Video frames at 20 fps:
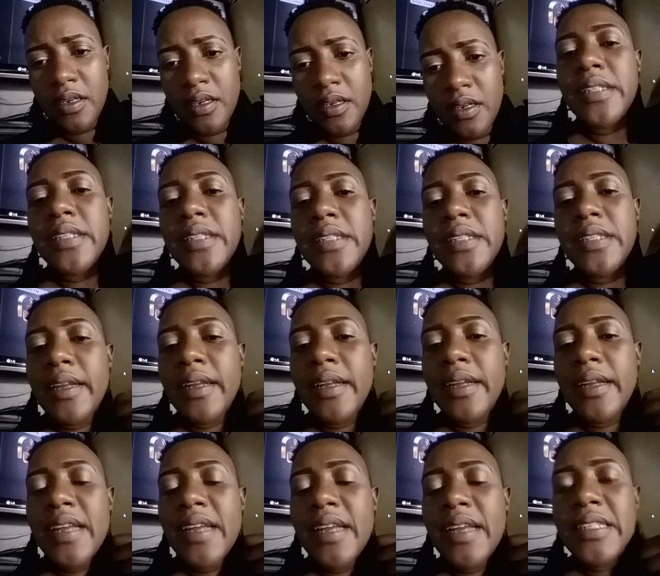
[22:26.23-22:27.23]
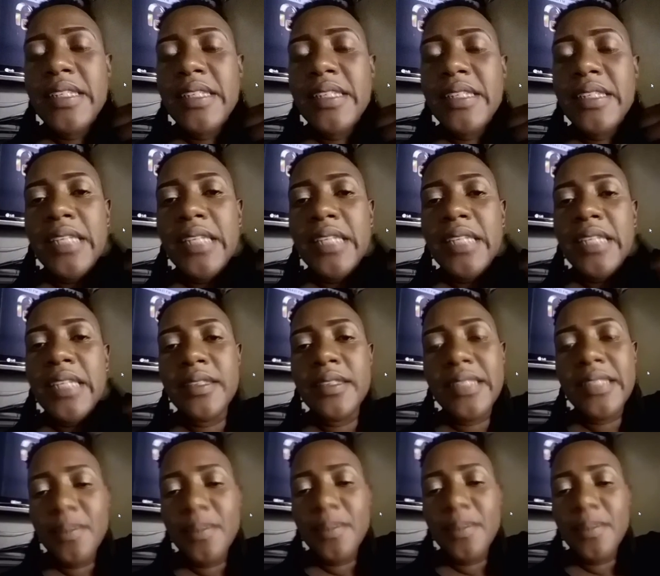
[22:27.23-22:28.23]
Clarence, it seems
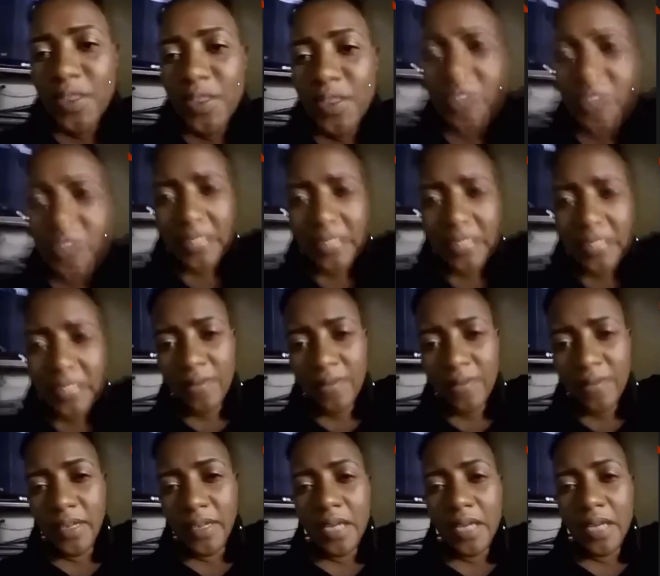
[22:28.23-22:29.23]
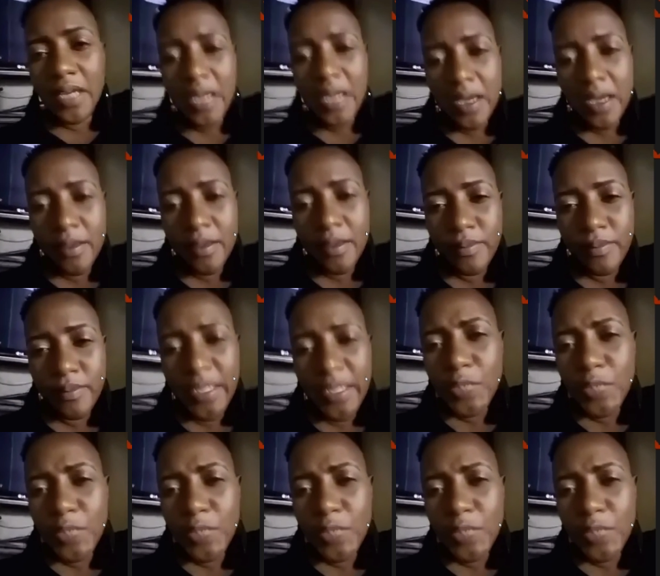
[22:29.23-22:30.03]
as though she's having network